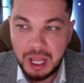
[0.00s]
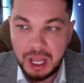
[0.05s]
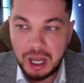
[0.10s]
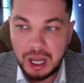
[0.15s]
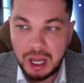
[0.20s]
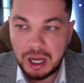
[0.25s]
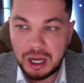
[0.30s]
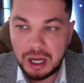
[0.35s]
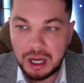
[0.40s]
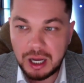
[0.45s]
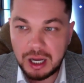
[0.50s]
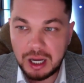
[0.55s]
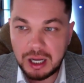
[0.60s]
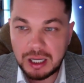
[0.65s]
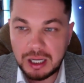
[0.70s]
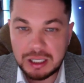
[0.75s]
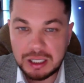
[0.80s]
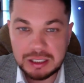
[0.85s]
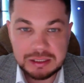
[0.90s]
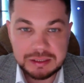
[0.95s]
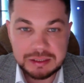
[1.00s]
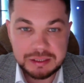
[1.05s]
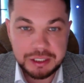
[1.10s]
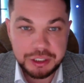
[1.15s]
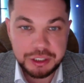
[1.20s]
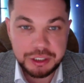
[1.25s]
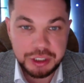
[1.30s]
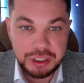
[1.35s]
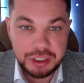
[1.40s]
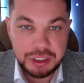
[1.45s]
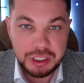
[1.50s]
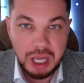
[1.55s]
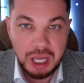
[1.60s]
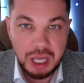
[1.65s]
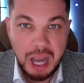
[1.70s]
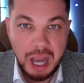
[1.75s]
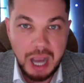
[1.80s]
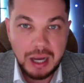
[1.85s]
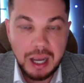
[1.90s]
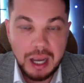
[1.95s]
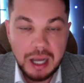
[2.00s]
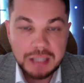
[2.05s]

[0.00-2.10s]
awed by watching